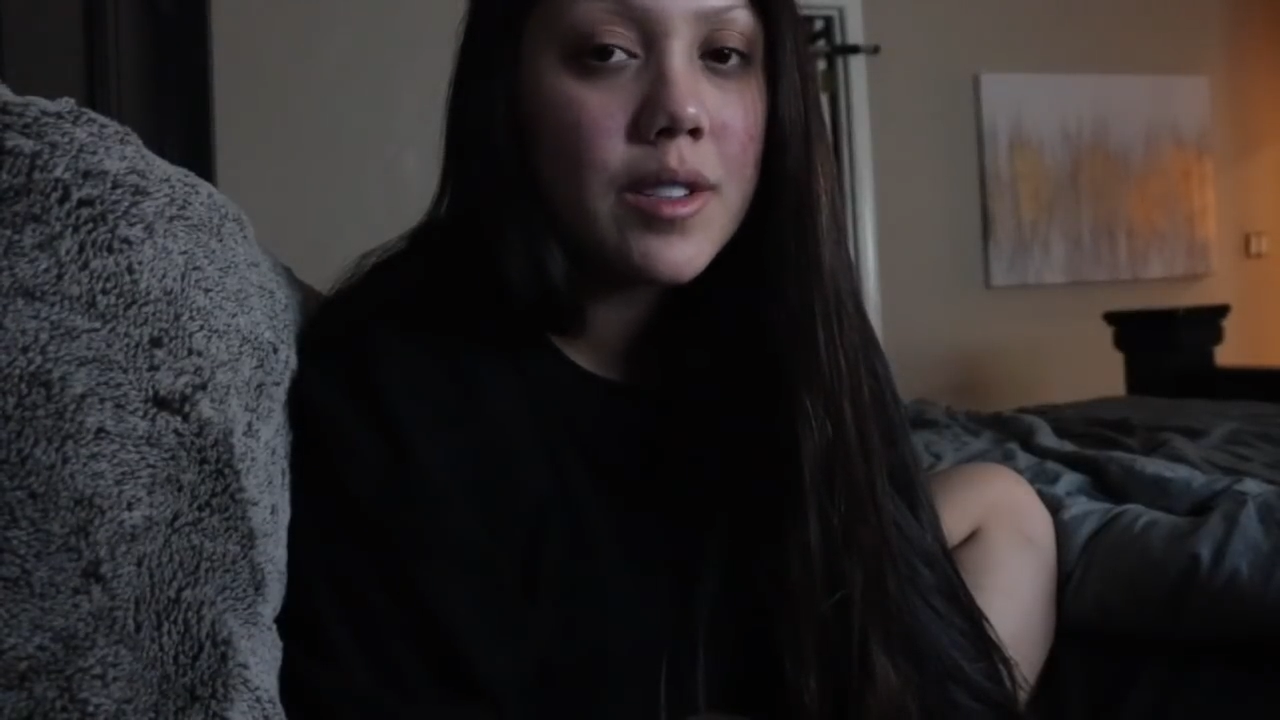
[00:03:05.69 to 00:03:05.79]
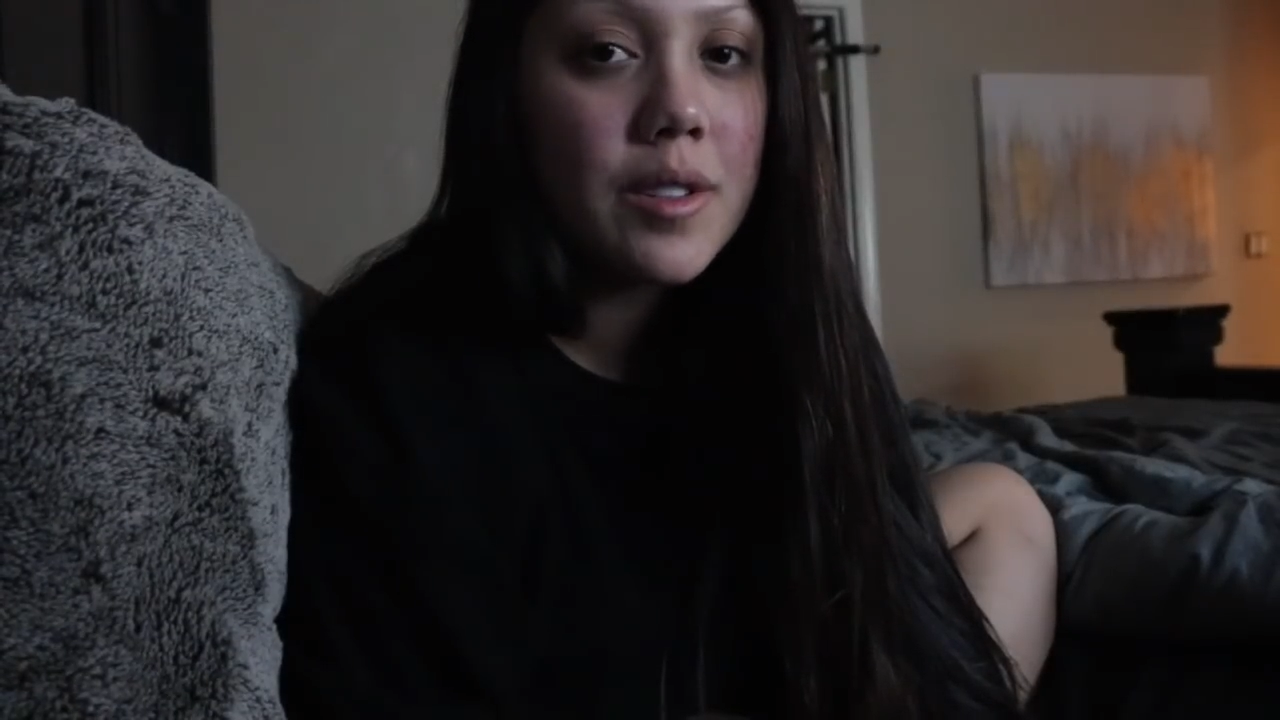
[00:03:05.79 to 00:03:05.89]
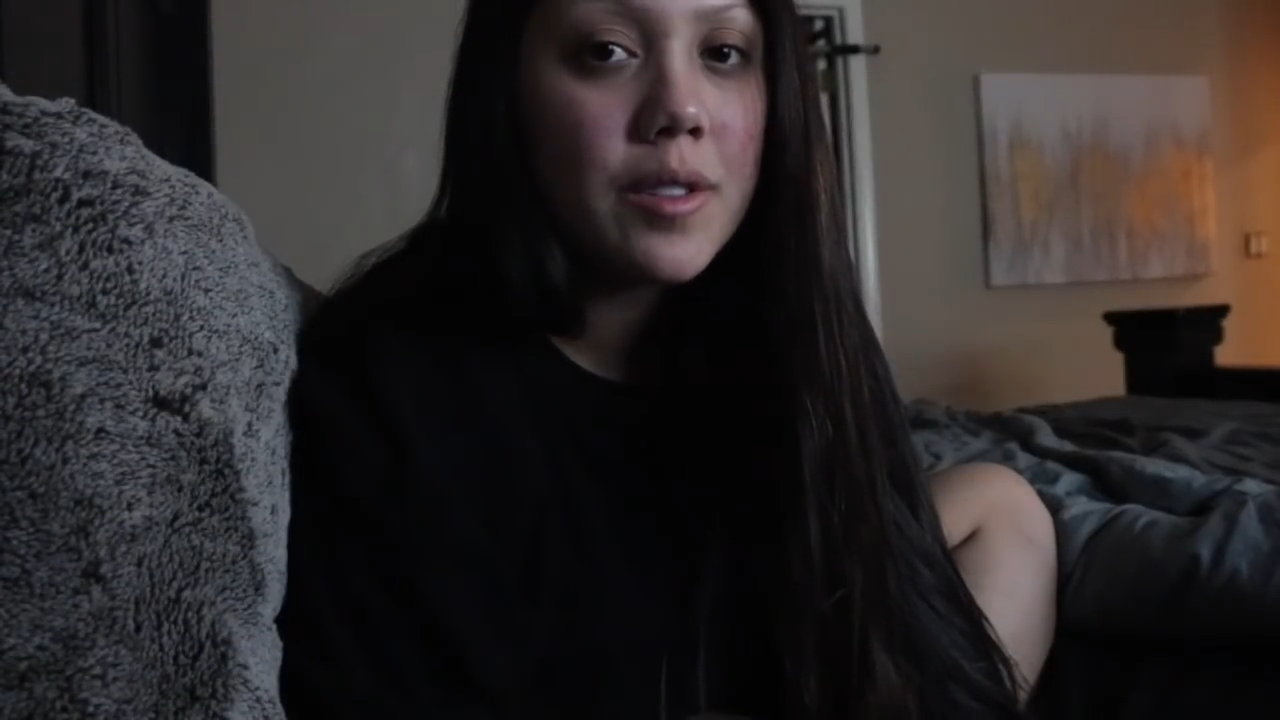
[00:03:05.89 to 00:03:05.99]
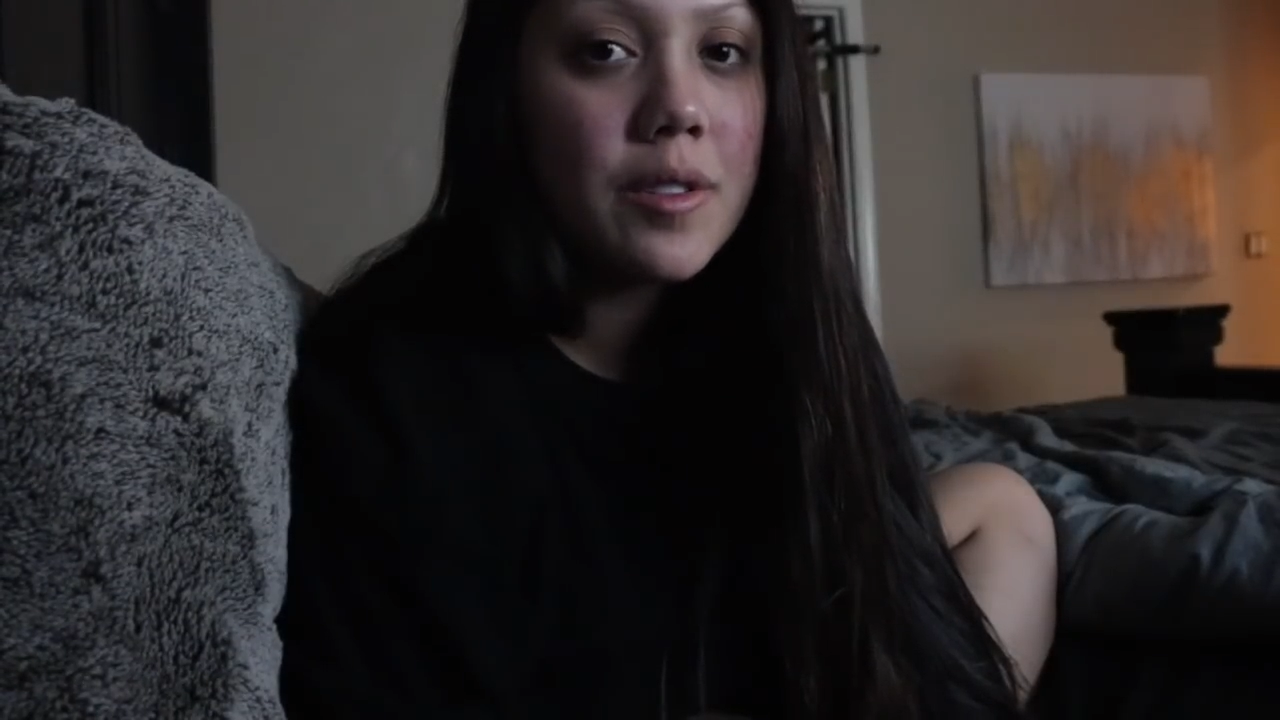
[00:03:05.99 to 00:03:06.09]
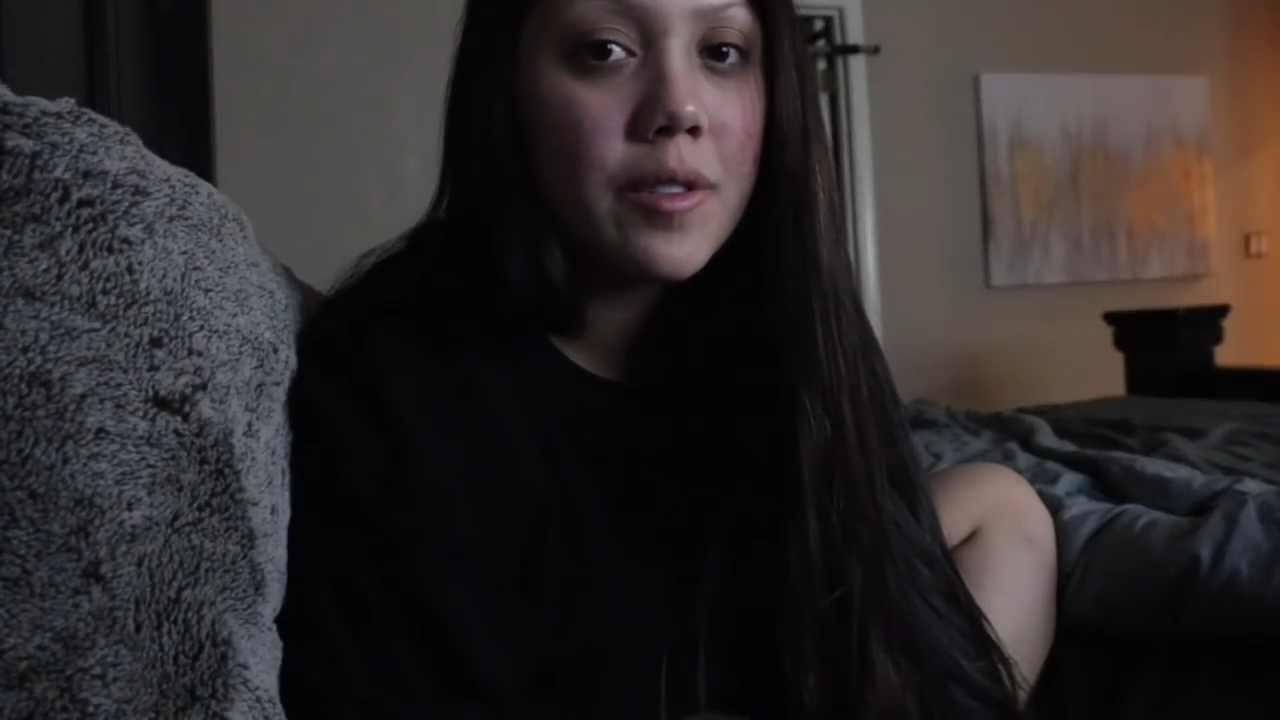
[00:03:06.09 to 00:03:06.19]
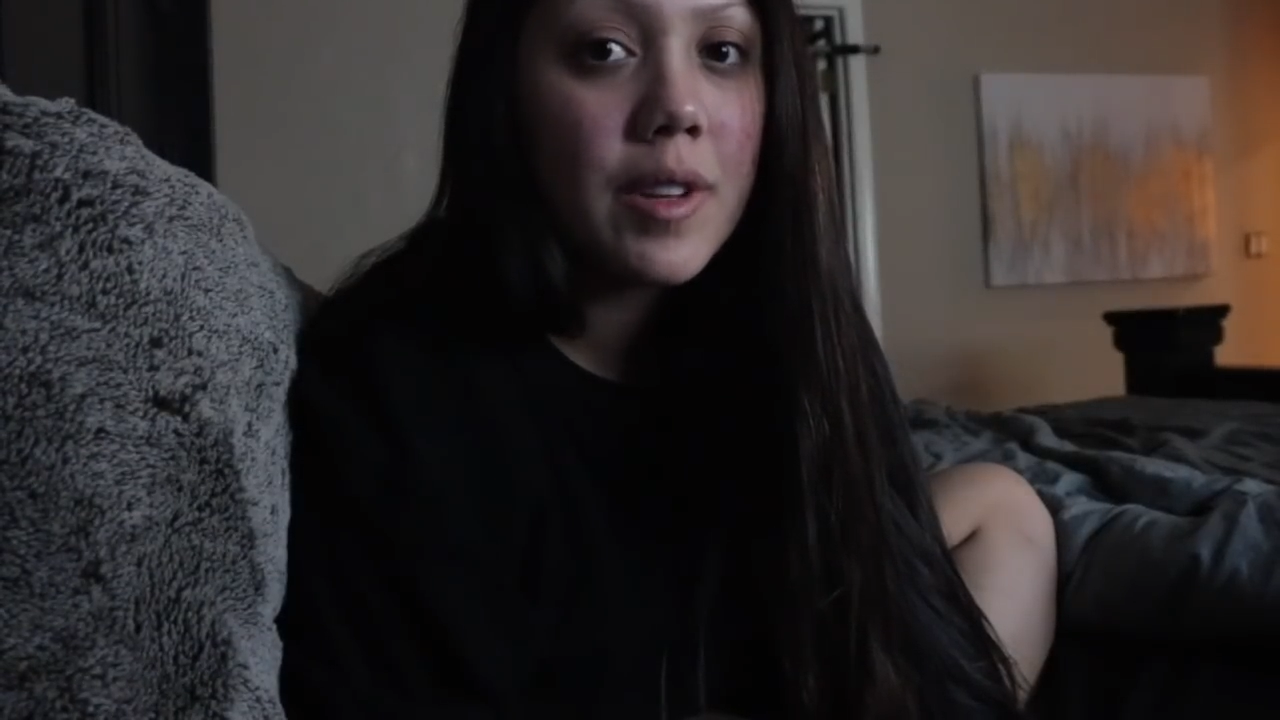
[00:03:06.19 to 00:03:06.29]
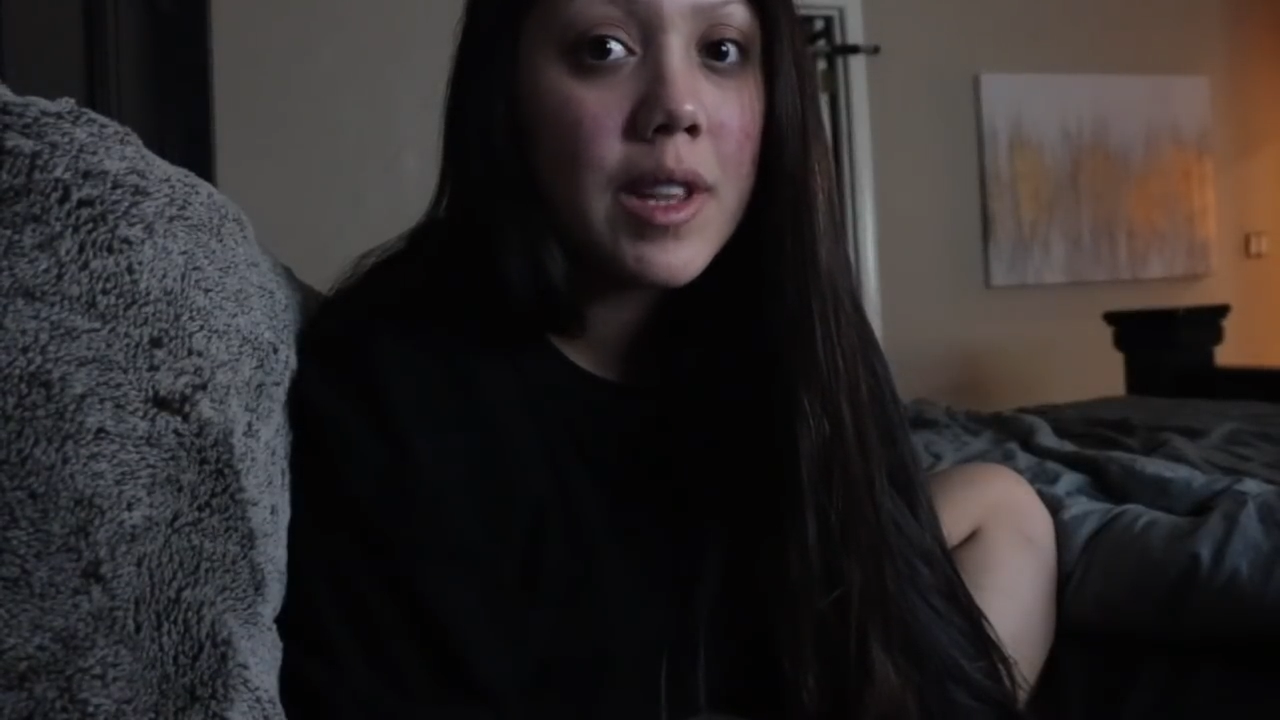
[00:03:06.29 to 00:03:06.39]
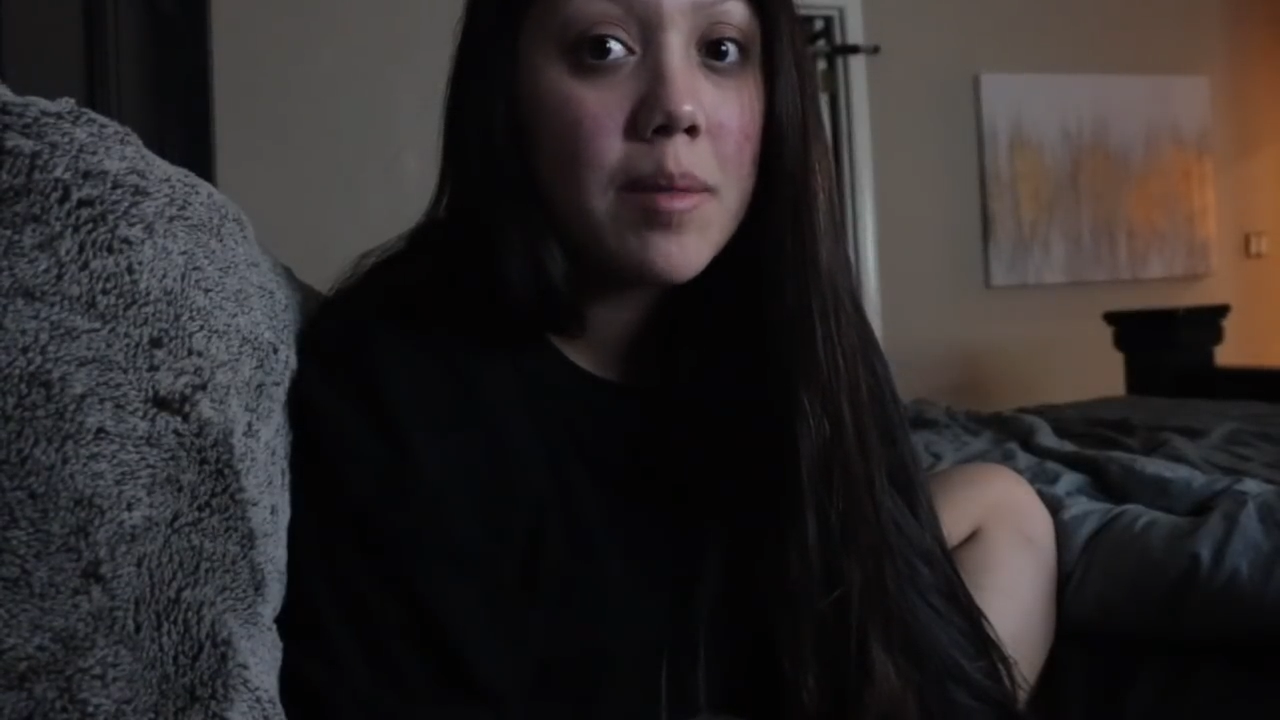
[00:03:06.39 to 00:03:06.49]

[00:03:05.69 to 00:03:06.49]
to feed